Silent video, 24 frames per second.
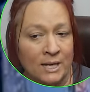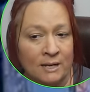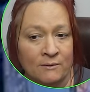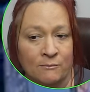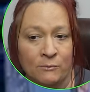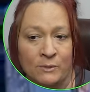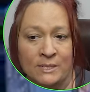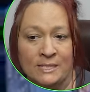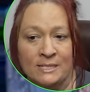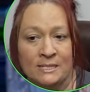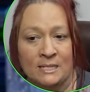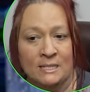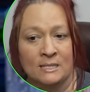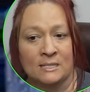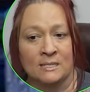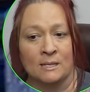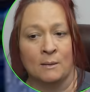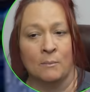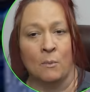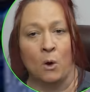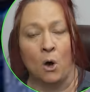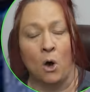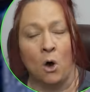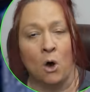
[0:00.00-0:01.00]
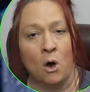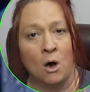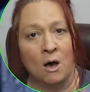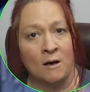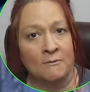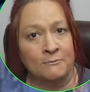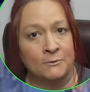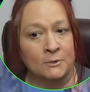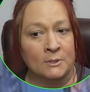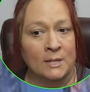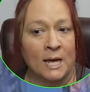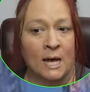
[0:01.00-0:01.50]
have we seen some
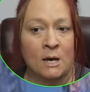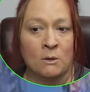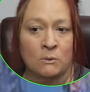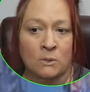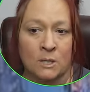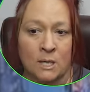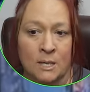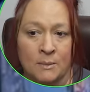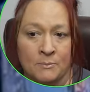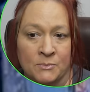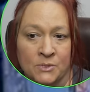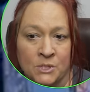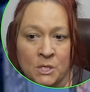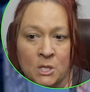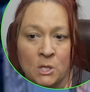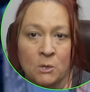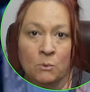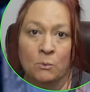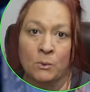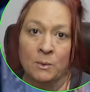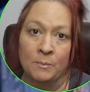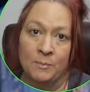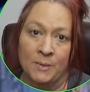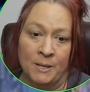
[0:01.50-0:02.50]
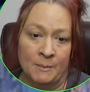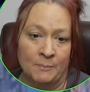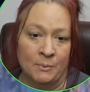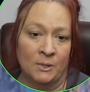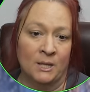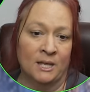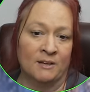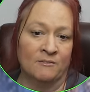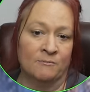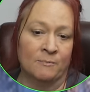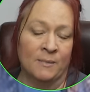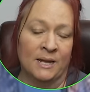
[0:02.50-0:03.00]
awful outcomes when people
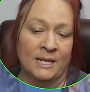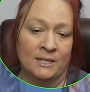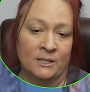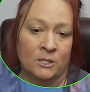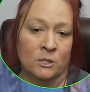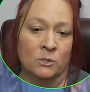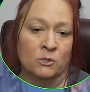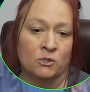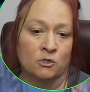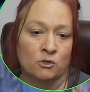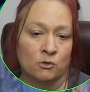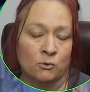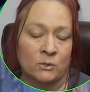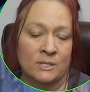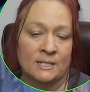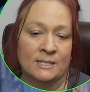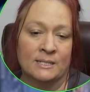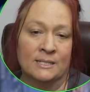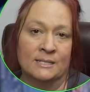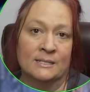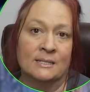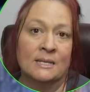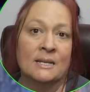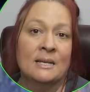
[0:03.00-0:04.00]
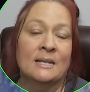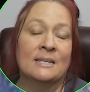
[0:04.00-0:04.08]
have made those choices.